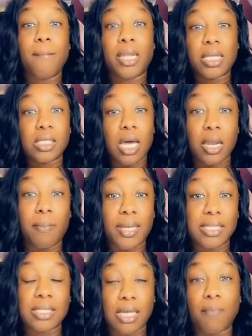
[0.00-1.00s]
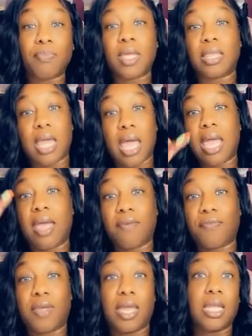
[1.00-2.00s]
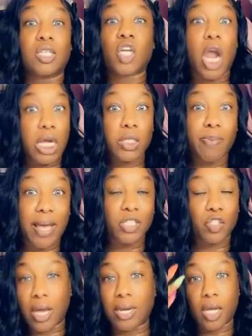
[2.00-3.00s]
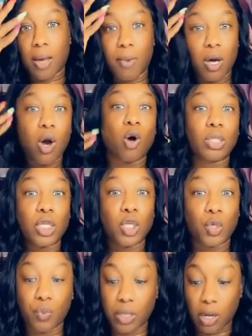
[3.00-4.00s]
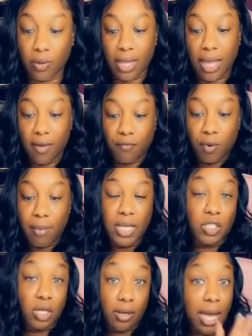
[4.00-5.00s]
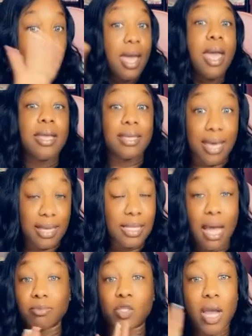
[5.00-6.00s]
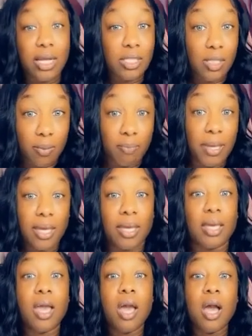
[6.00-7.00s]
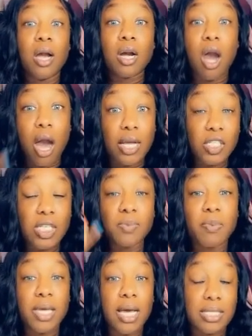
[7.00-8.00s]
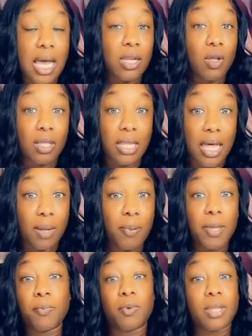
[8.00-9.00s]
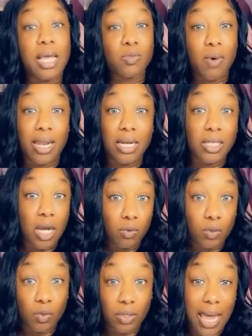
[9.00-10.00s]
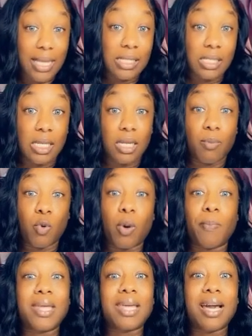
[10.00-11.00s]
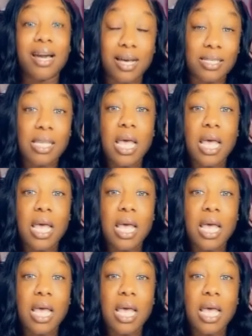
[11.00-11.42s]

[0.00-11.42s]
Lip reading: But it's going to be something that if any chargebacks try to come on, only you would know that information. Okay? Yes, I'm trying to be cautious because I know a lot of people, that's why they don't do classes anymore, because